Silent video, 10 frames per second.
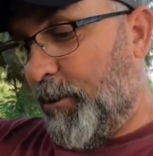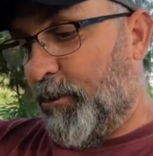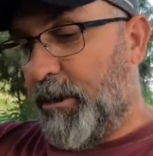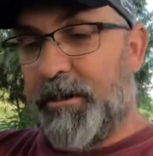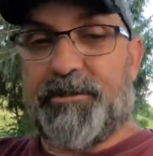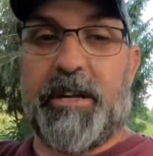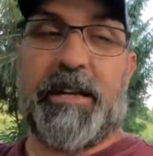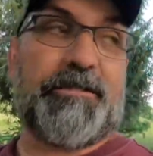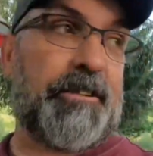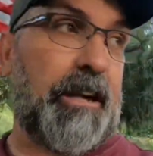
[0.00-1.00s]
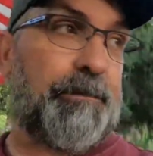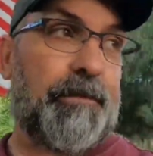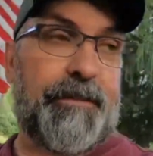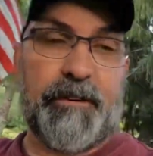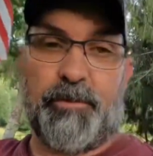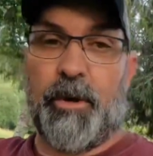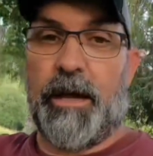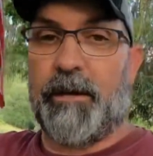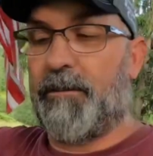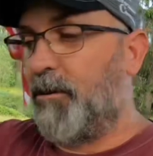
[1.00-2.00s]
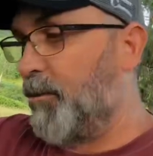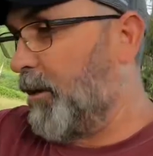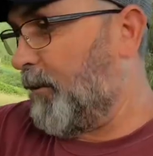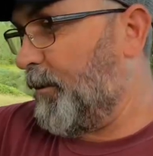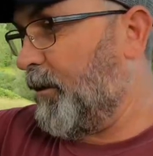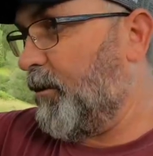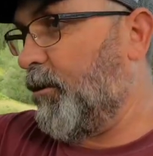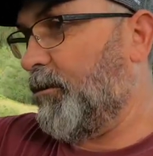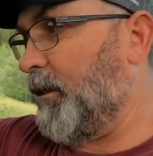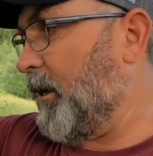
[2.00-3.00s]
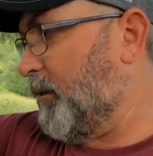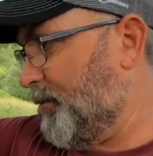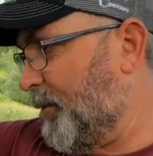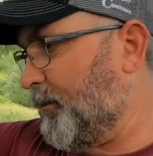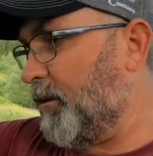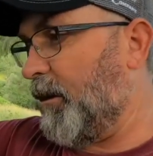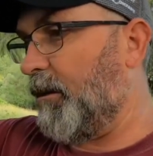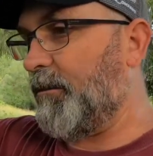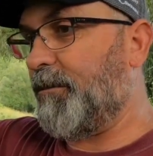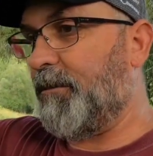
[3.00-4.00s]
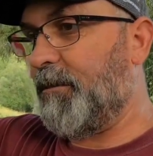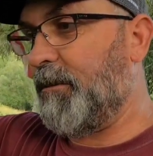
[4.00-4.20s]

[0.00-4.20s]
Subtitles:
boot hits that step. If it's wet, you want to be holding on to something else.